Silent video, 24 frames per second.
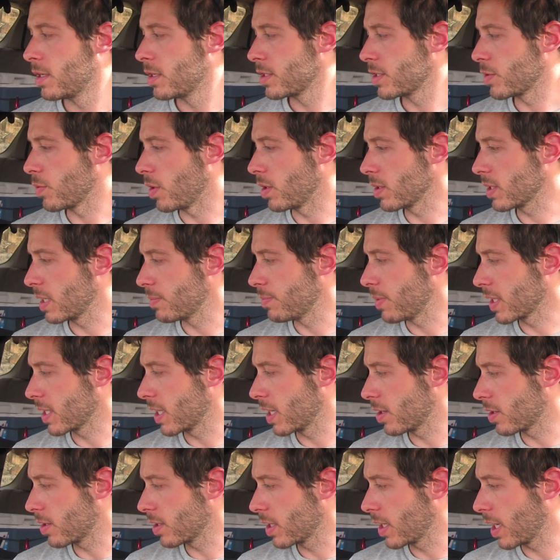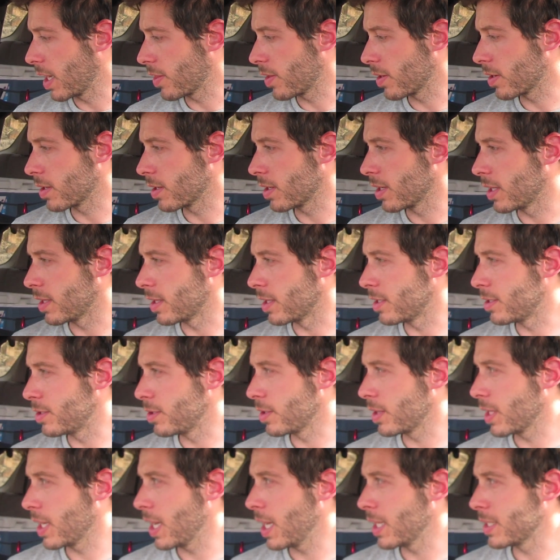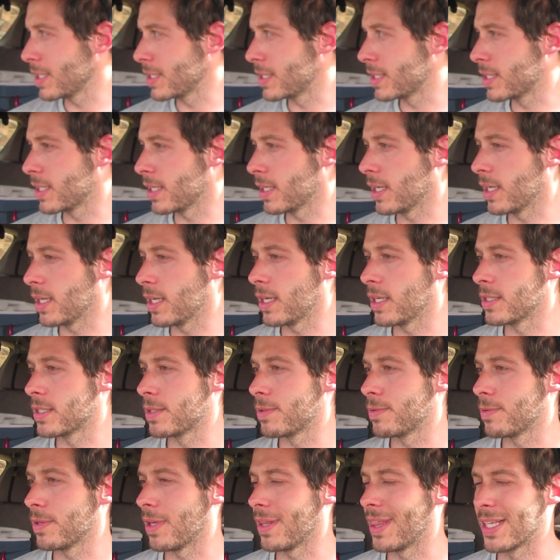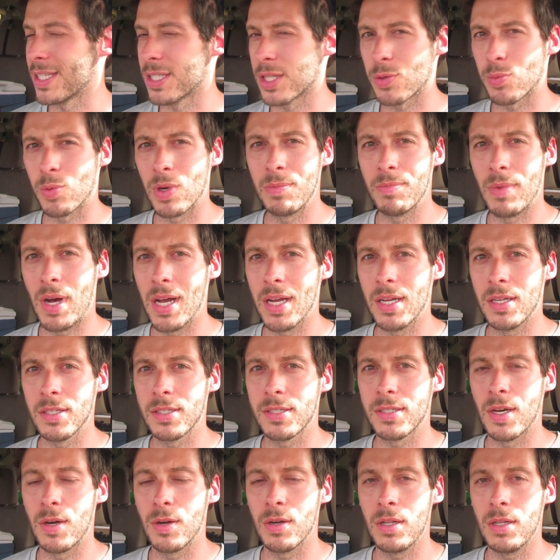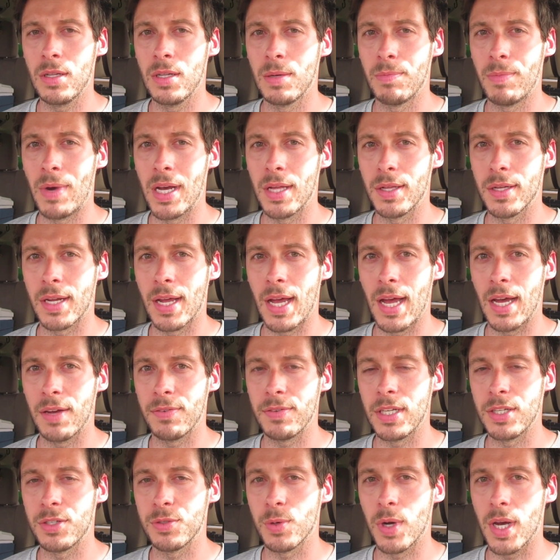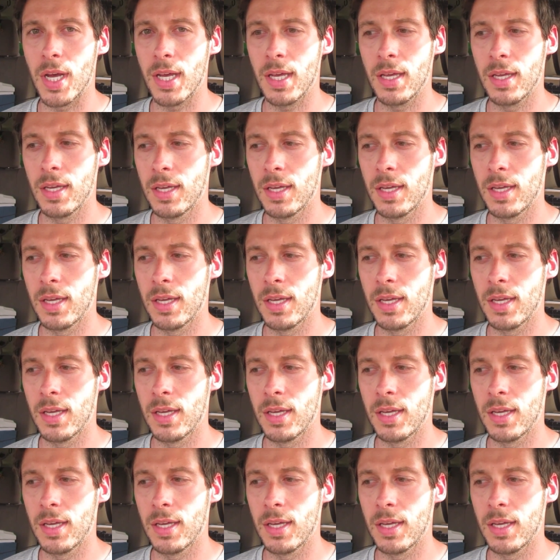So I'll get my gear together and then do that. I think it's 3 miles total, 1.5 miles each way.